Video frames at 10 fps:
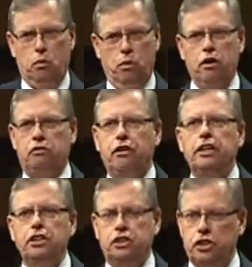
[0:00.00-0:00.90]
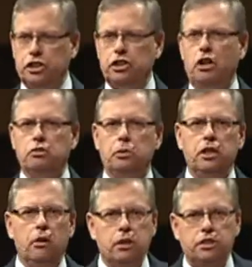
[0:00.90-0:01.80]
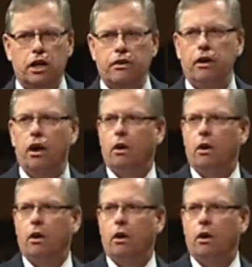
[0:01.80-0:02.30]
we're a friendly church as long as we know each other.